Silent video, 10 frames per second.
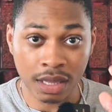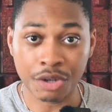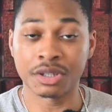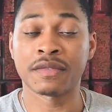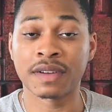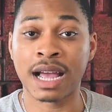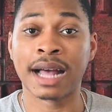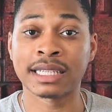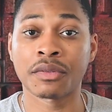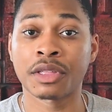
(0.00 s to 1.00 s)
There are different
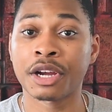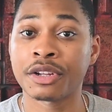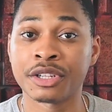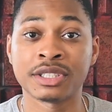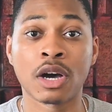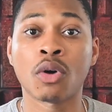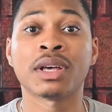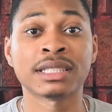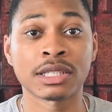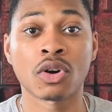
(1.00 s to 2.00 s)
kinds out there. There's not
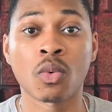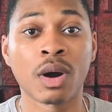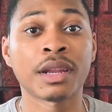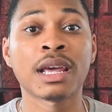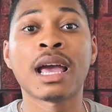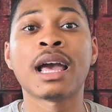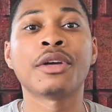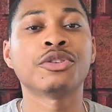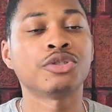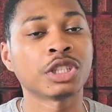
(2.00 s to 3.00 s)
only a single one.
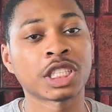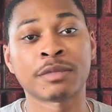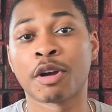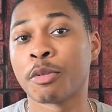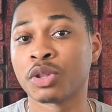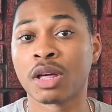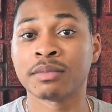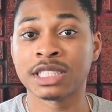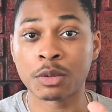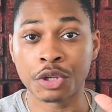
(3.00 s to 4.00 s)
Just experiment with
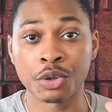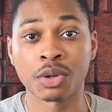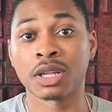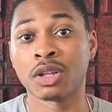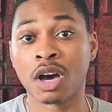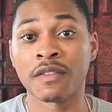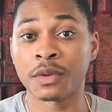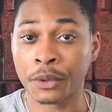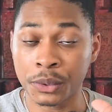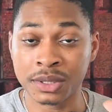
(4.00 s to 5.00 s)
them, see what you could love
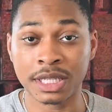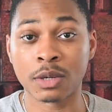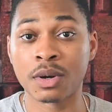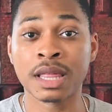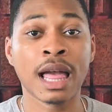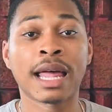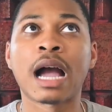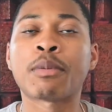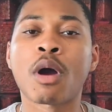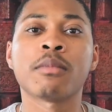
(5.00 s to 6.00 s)
and what you stick with.
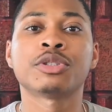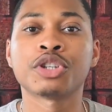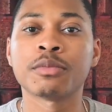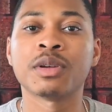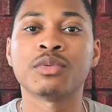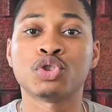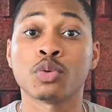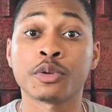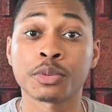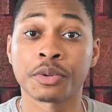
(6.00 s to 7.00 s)
I promise you're gonna be
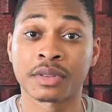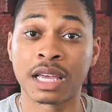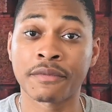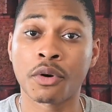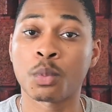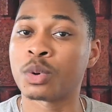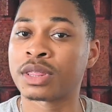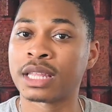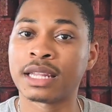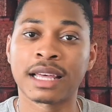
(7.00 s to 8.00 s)
super, super thankful
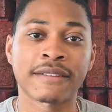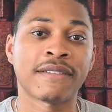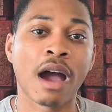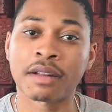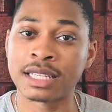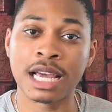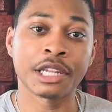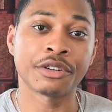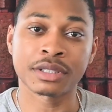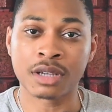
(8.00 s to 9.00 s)
within like five to
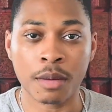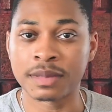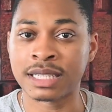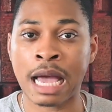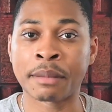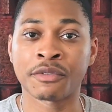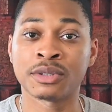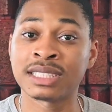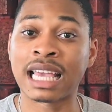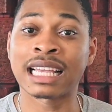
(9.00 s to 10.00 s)
10 years coming time if you
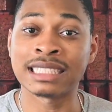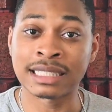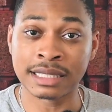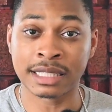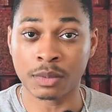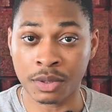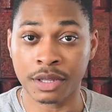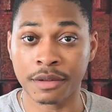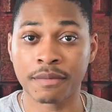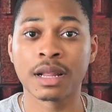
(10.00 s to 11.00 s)
stay consistent with
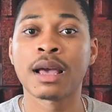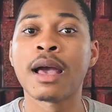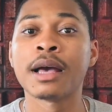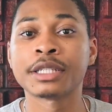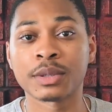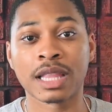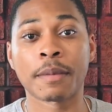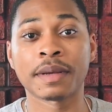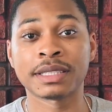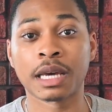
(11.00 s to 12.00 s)
it. So with
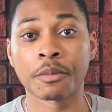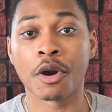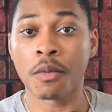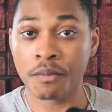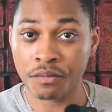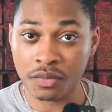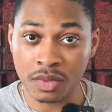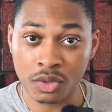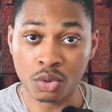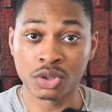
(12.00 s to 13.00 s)
that being said, bro,
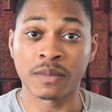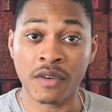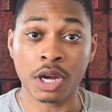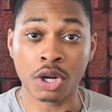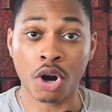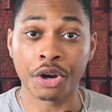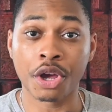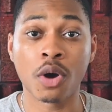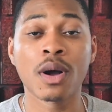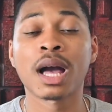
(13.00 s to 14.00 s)
do some fucking
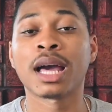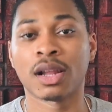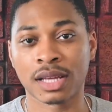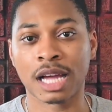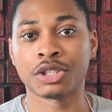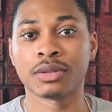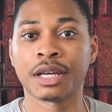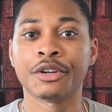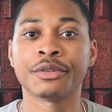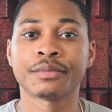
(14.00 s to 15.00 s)
cardio and I'll catch you
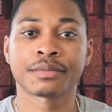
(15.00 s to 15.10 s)
later.